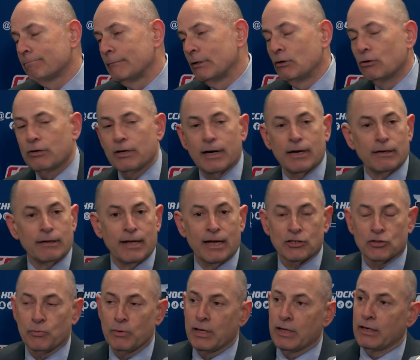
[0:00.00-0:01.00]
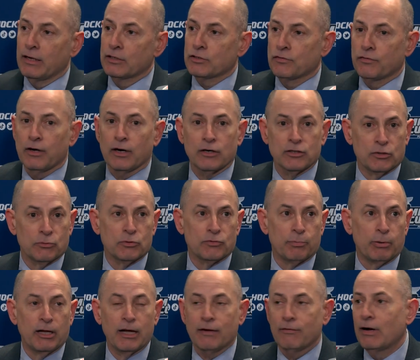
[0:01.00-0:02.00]
you know, granted, last weekend against Ferris, it was
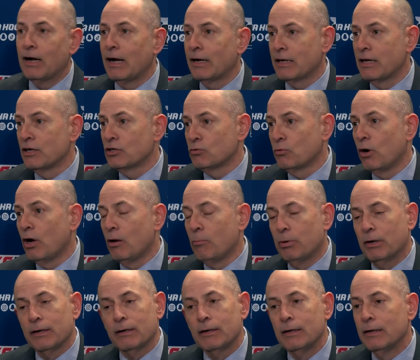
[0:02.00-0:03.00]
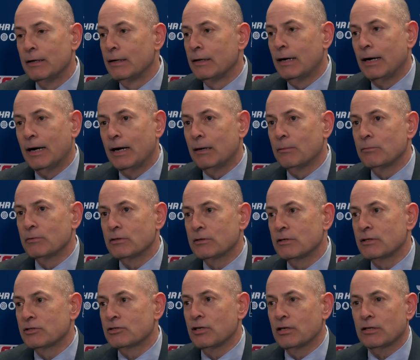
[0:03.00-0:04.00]
playoff hockey as well, but. To
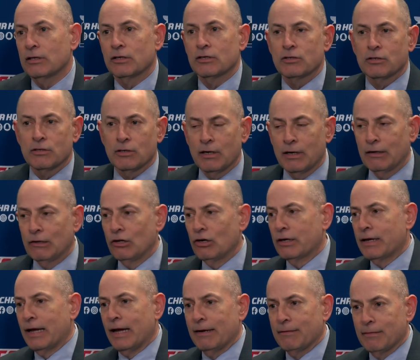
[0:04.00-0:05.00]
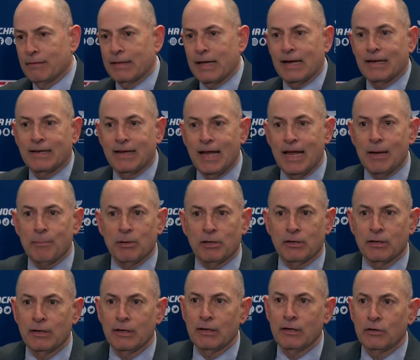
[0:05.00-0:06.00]
sit there and look at that game
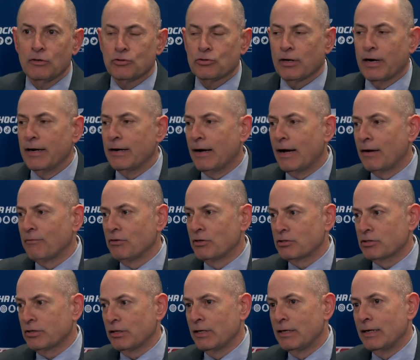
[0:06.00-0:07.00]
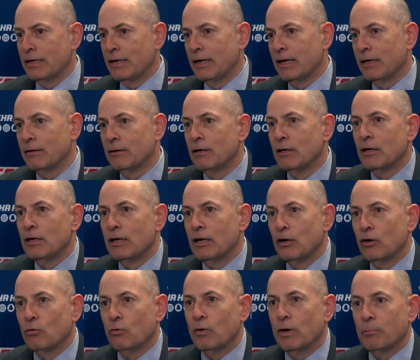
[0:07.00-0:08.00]
and try to obviously, again,
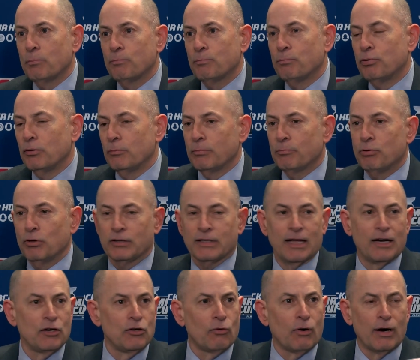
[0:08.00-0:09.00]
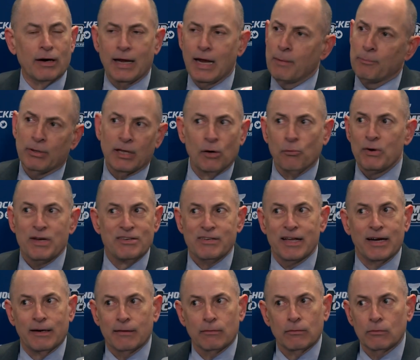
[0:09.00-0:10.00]
you know what, put that into our game plan, we
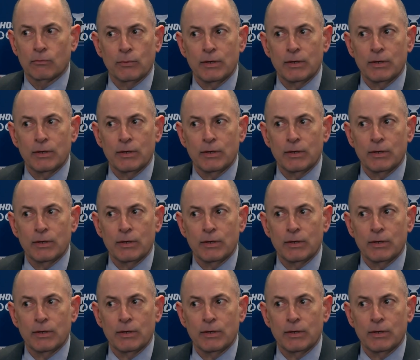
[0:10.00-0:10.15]
didn't